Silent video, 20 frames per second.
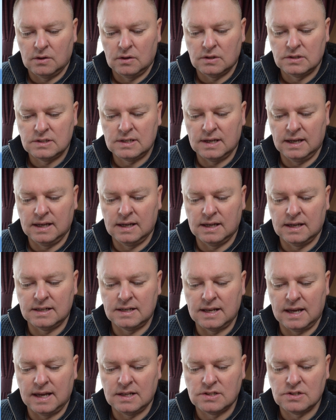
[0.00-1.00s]
£10 gig of
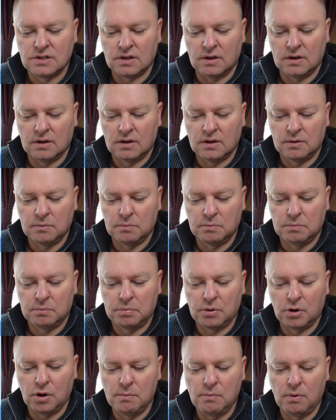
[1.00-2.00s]
data
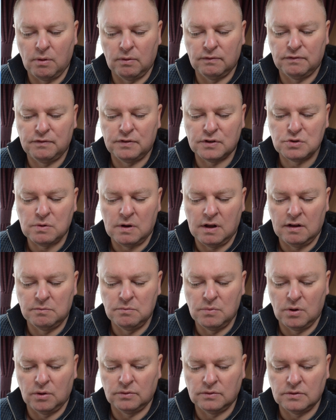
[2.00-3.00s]
per month for 12
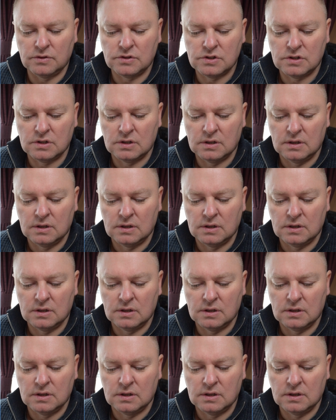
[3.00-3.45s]
months.